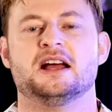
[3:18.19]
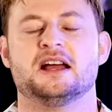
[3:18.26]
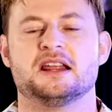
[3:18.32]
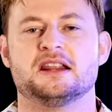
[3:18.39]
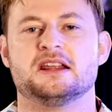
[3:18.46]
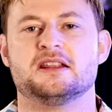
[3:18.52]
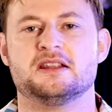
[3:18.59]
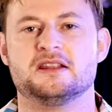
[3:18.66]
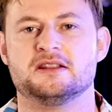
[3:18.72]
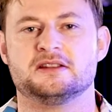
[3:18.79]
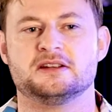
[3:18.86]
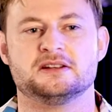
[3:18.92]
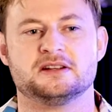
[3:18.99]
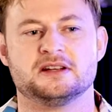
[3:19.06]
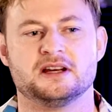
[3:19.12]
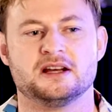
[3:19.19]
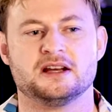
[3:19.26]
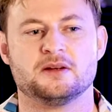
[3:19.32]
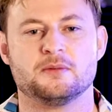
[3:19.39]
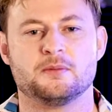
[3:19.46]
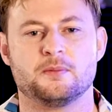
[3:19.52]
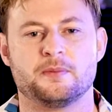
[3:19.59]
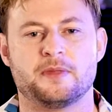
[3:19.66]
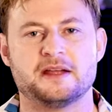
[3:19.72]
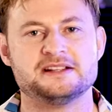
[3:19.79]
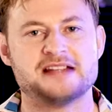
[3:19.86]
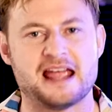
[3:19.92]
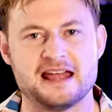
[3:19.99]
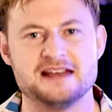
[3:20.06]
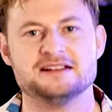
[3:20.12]
That they
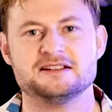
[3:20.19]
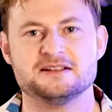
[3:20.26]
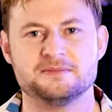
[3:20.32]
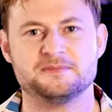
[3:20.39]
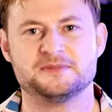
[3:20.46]
tend to